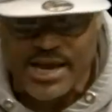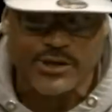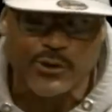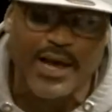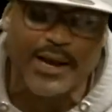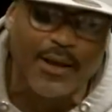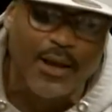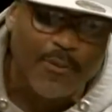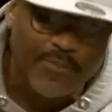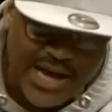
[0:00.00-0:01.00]
You got a
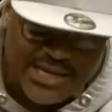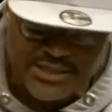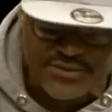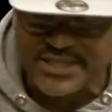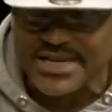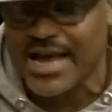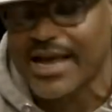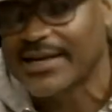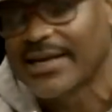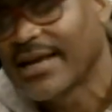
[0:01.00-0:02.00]
positive
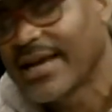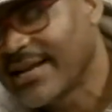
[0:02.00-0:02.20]
side and a